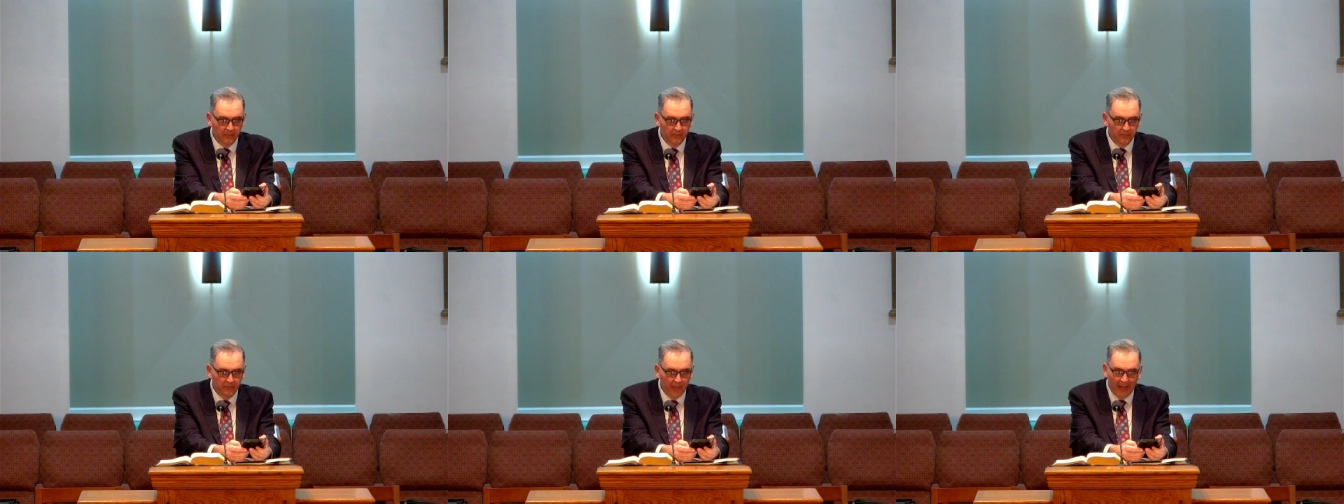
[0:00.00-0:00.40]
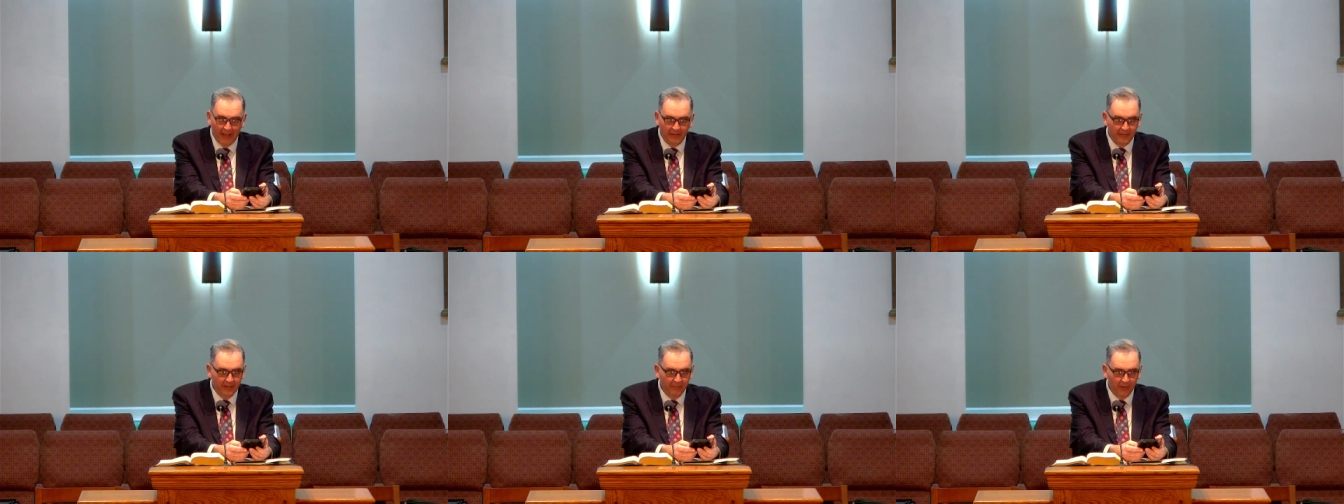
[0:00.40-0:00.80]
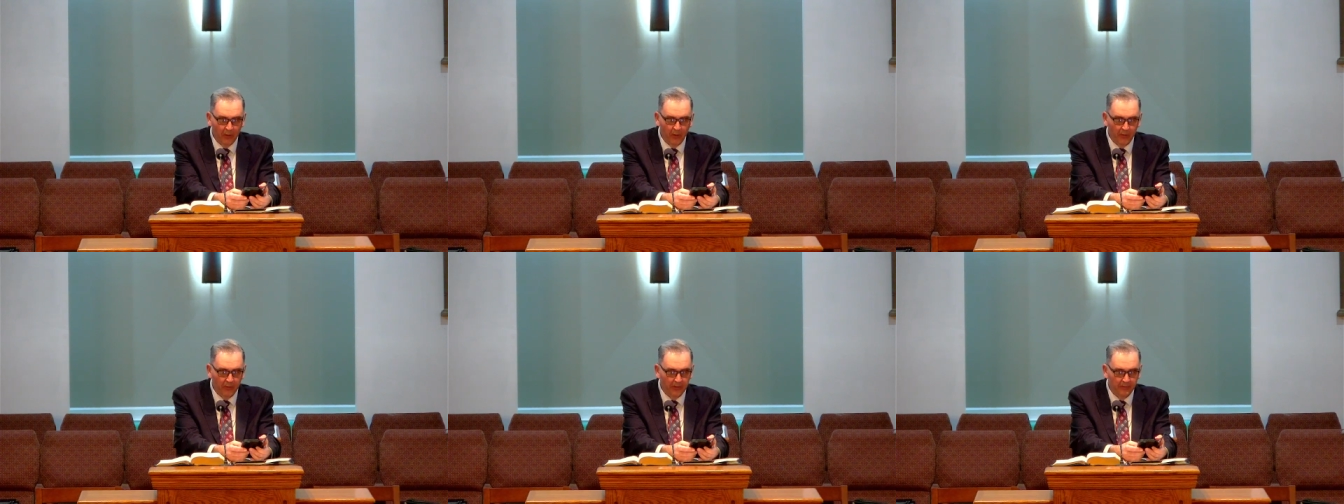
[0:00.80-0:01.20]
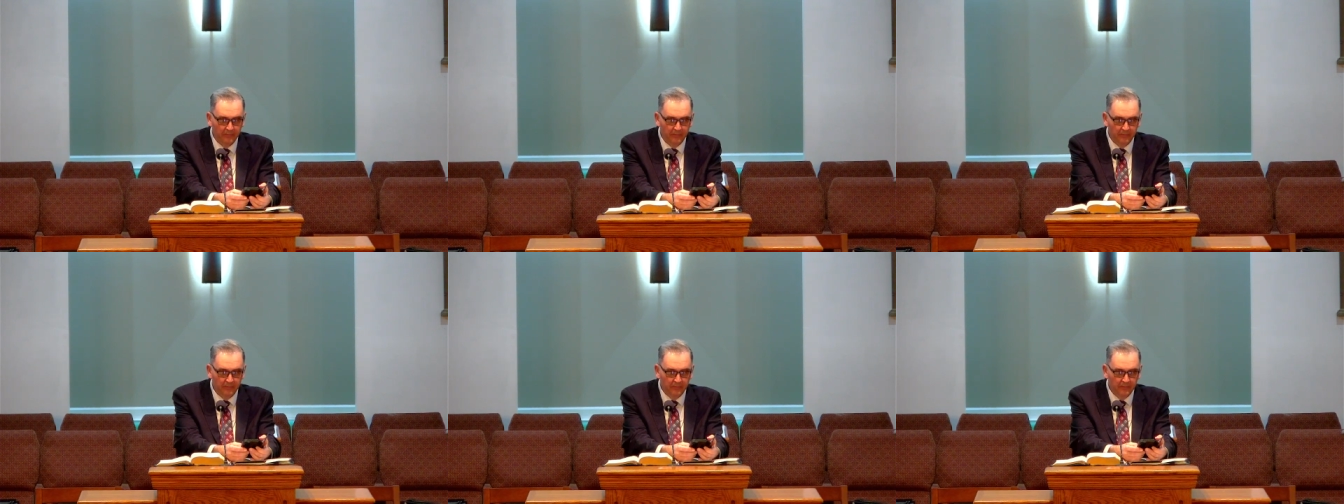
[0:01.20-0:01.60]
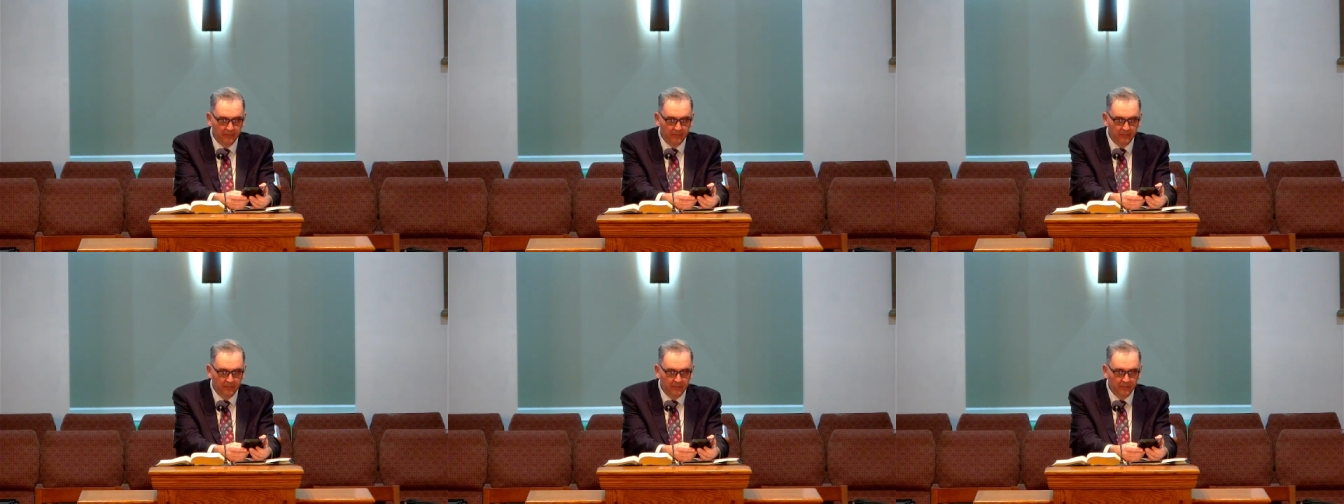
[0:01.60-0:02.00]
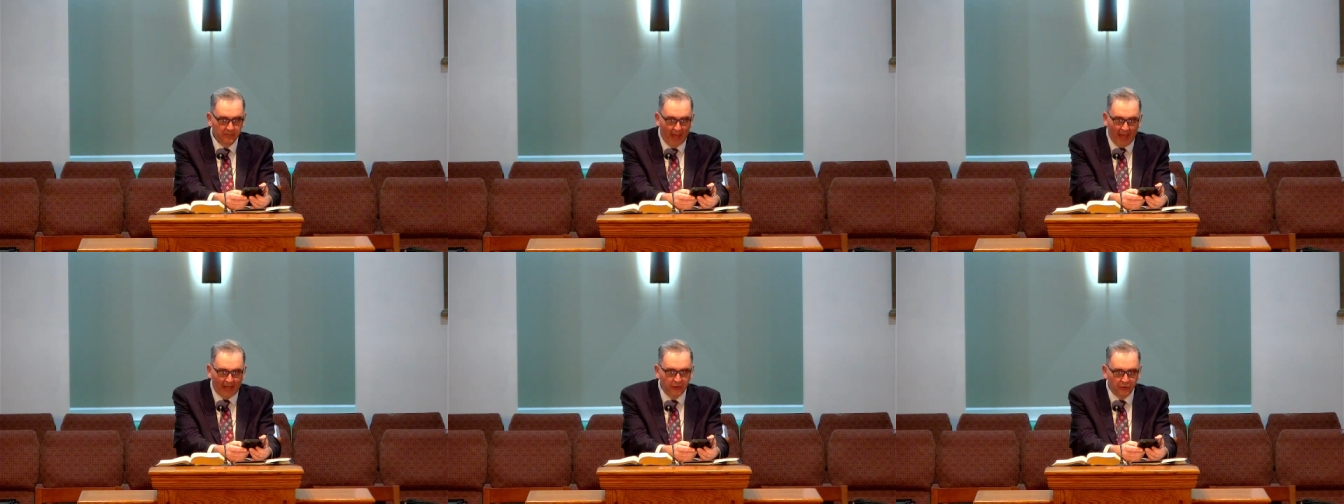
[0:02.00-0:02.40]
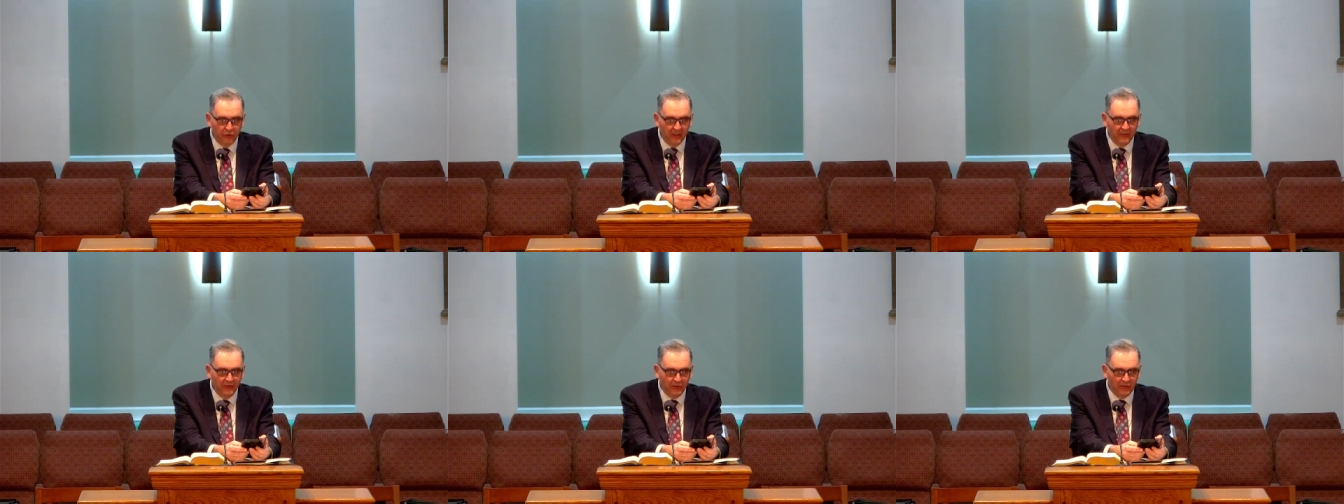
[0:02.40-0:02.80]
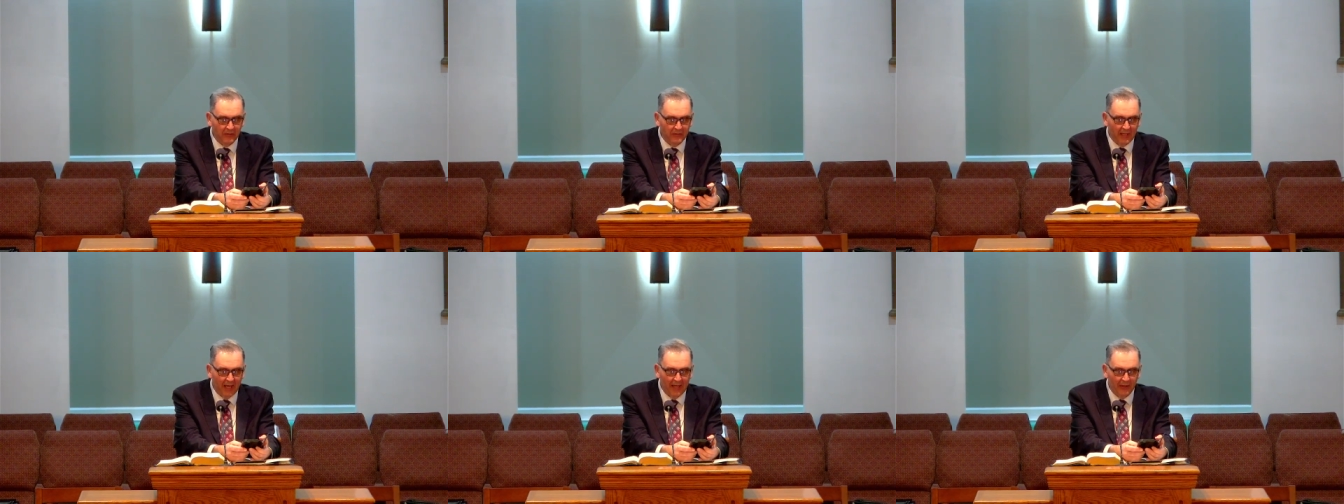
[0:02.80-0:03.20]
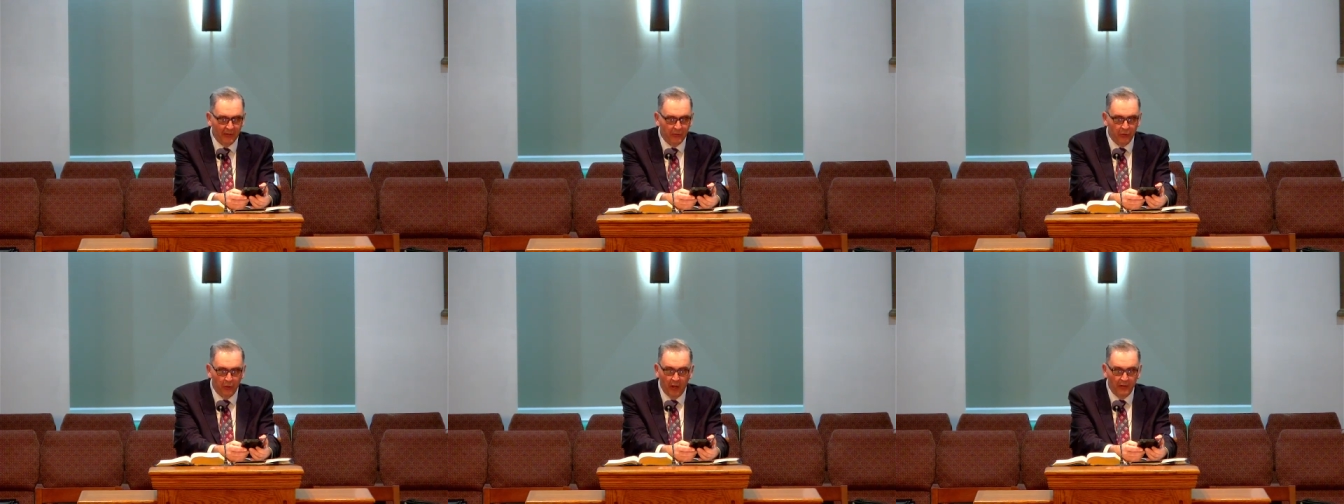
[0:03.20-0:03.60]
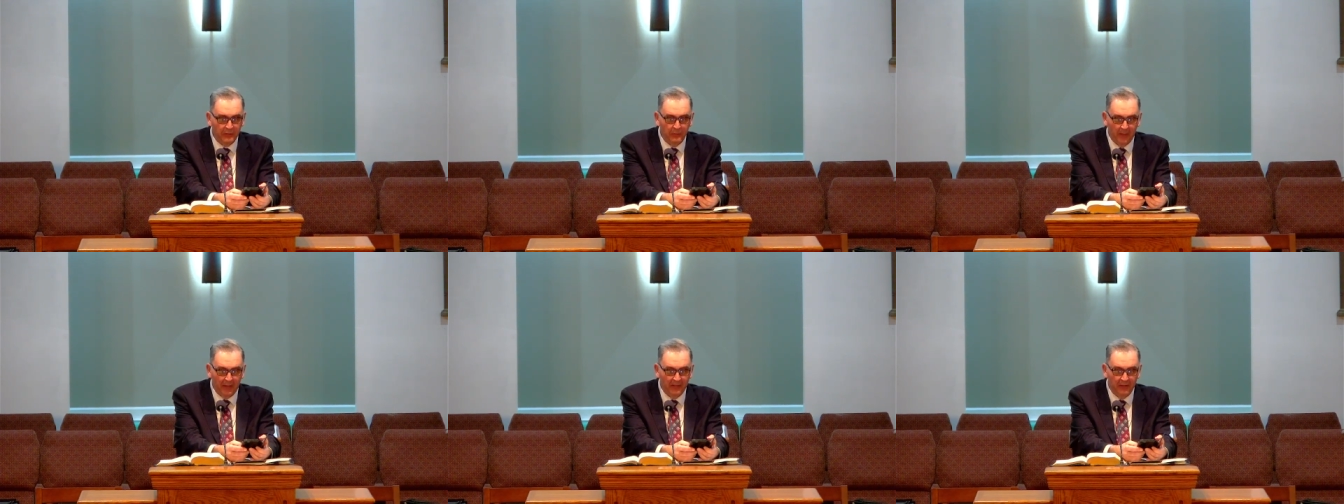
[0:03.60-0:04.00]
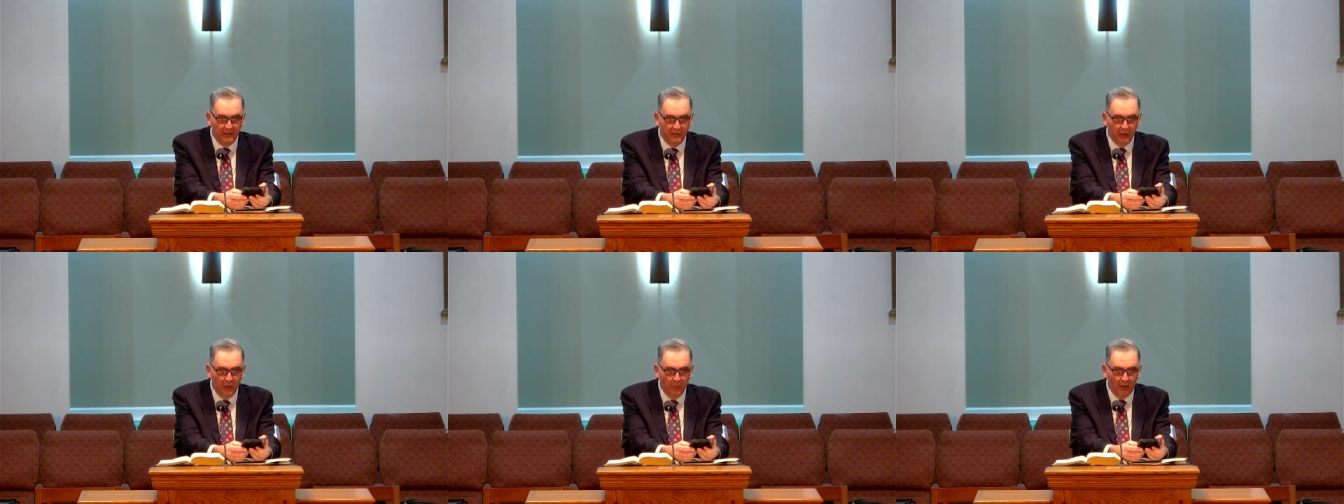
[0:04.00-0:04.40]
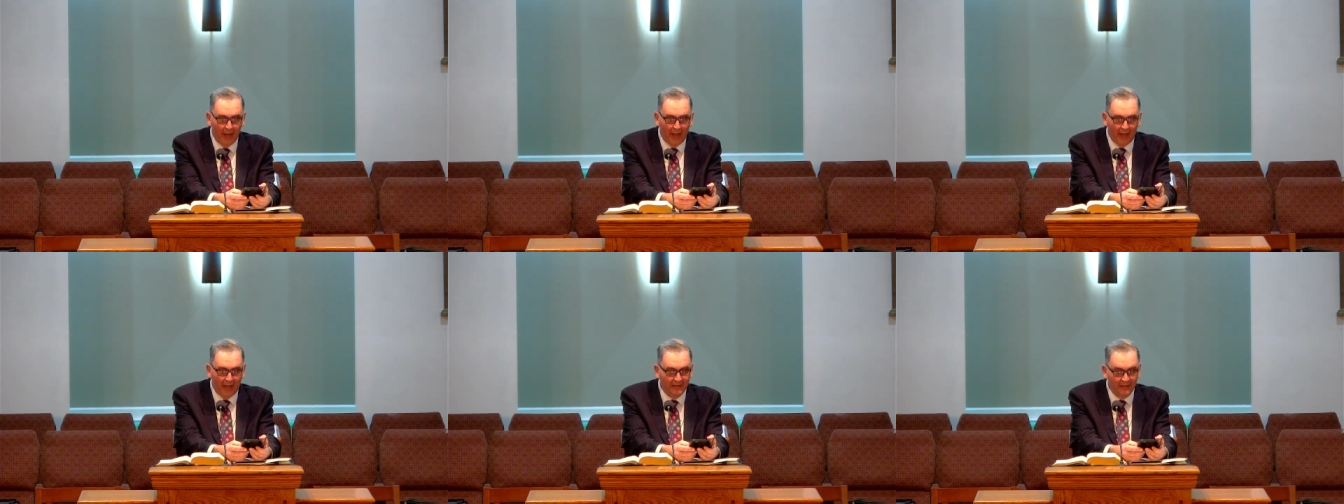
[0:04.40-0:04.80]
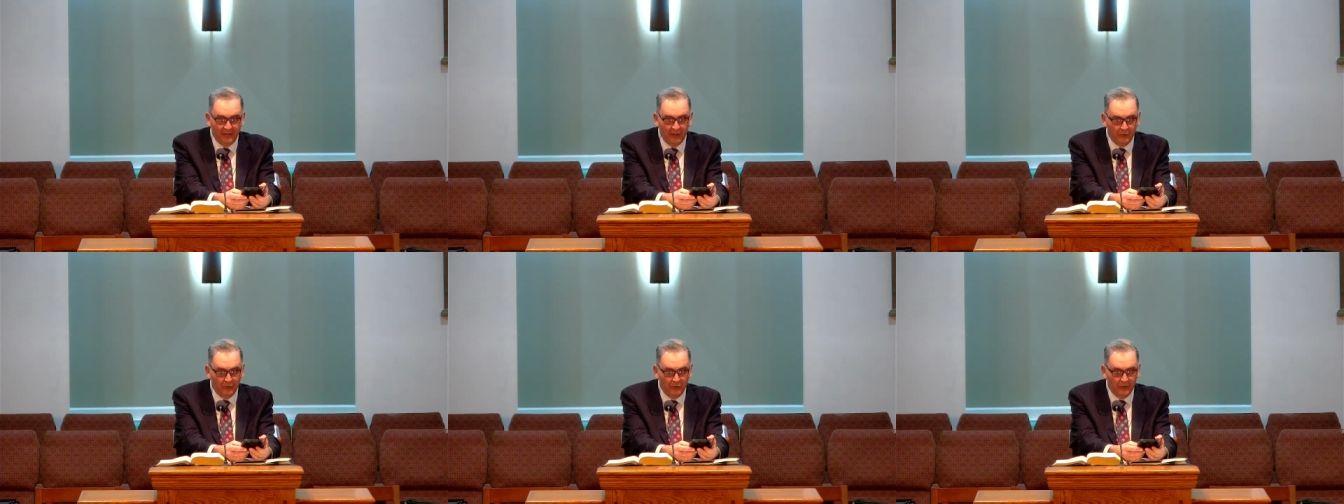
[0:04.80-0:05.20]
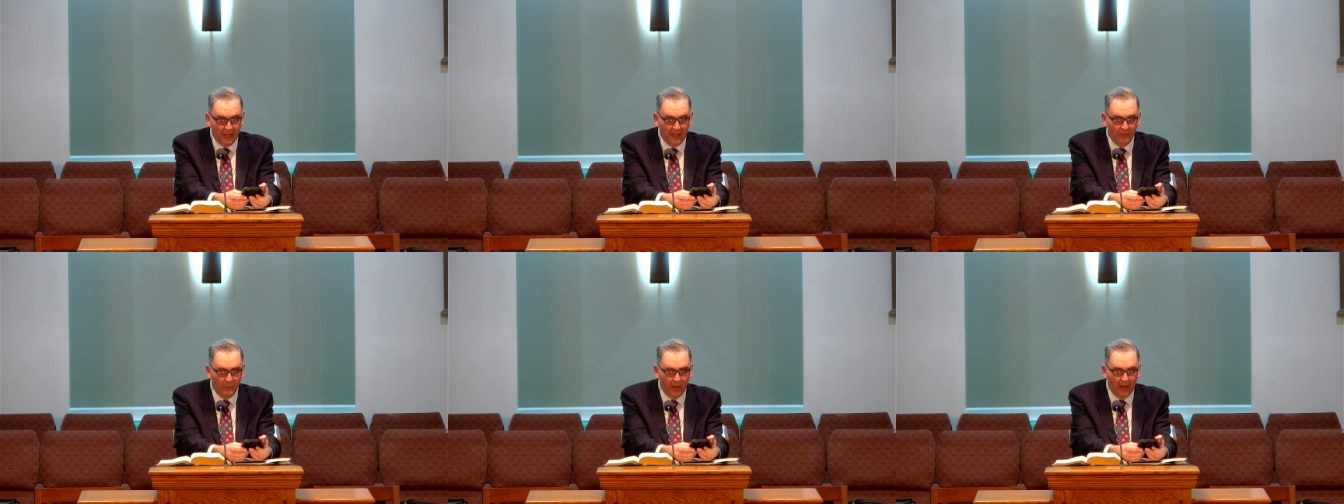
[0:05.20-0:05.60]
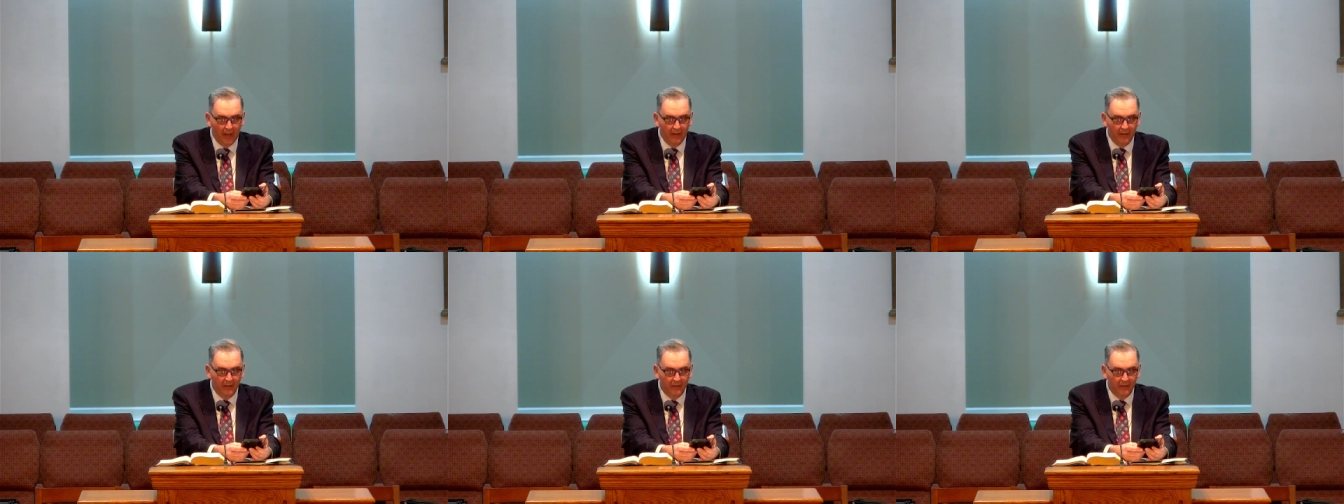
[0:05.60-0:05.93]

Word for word: I had never heard it. I knew Jesus had died on a cross, but I didn't know why. I didn't understand why.